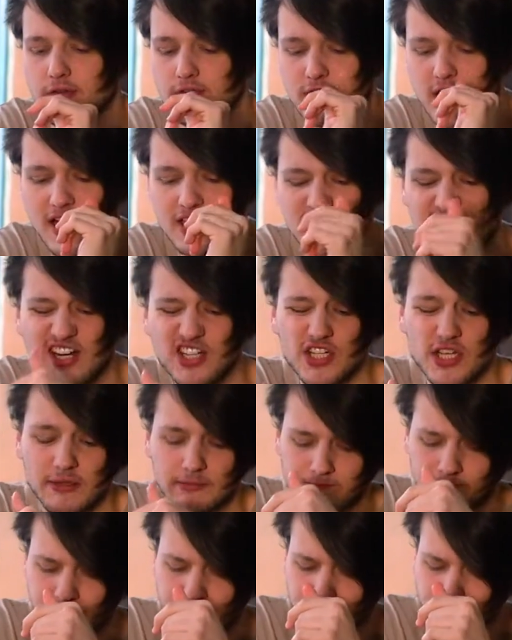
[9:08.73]
So that's actually,
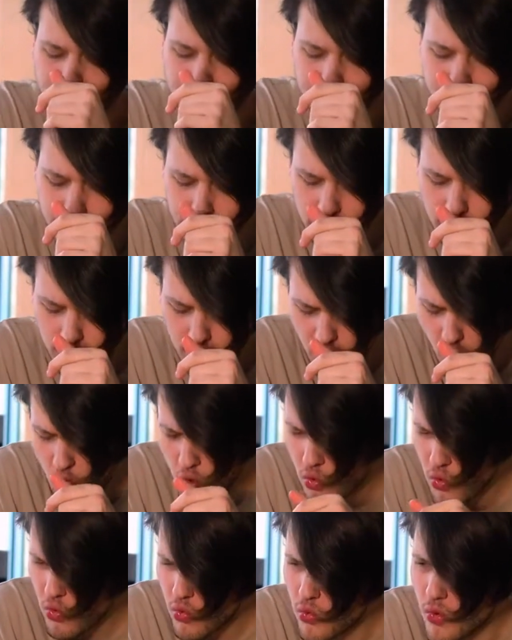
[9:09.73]

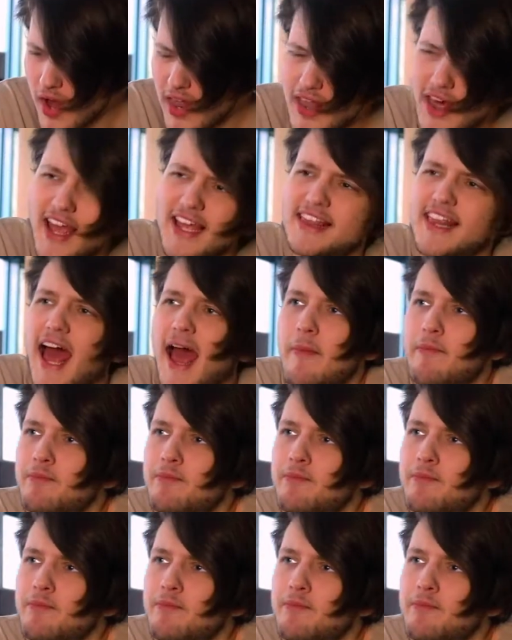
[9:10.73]
ooh, I like that.